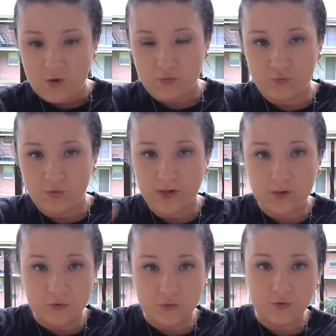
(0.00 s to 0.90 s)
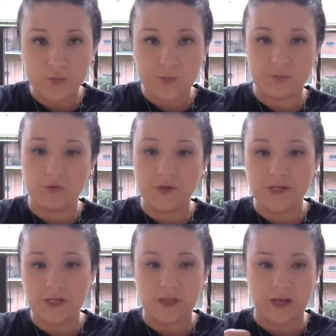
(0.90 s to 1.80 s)
regroup,
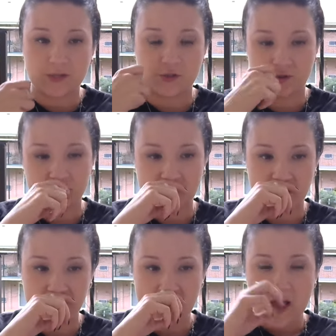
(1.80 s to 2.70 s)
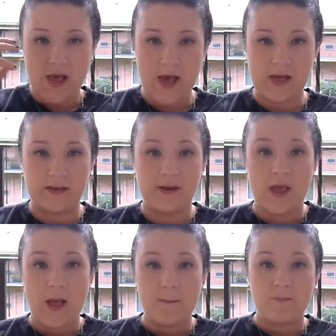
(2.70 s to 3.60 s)
recollect yourself,
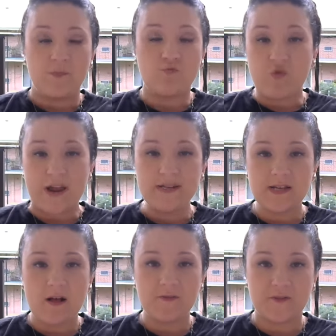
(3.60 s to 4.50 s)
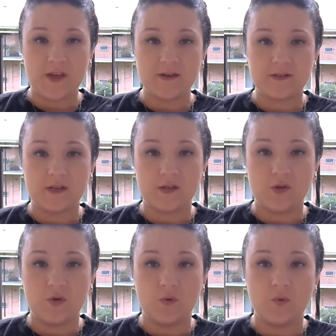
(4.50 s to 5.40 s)
and write down things that
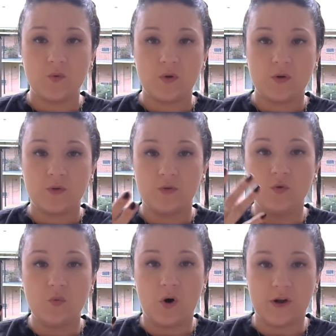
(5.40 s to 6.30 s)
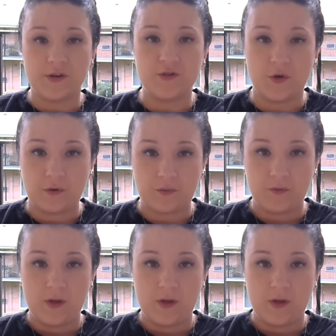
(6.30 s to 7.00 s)
you want to do.